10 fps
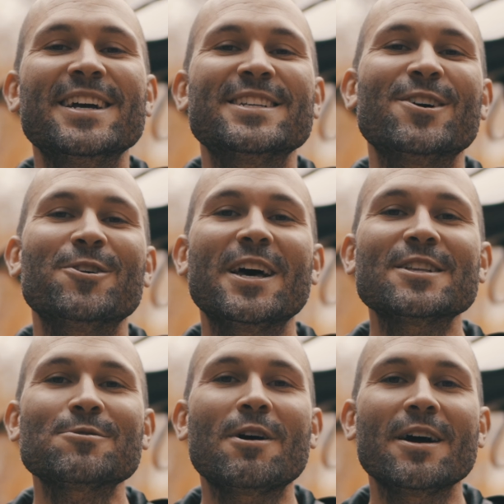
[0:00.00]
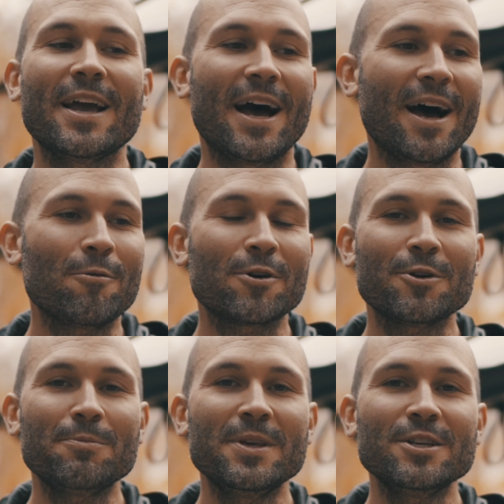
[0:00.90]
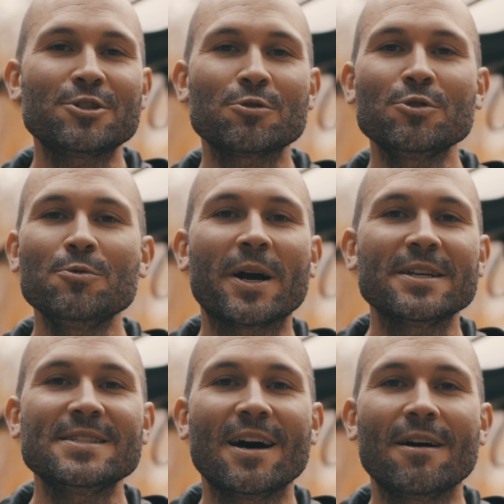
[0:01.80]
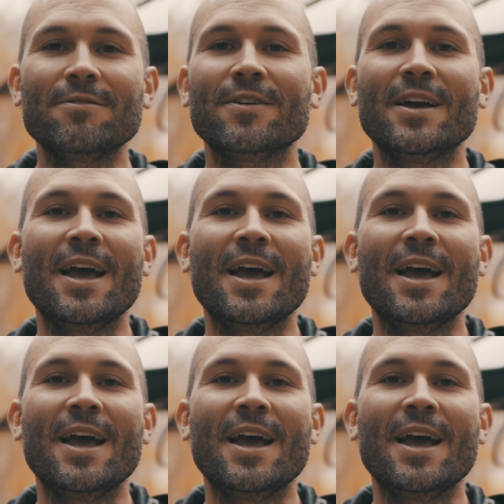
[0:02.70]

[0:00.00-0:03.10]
So that's why I want to be true to myself.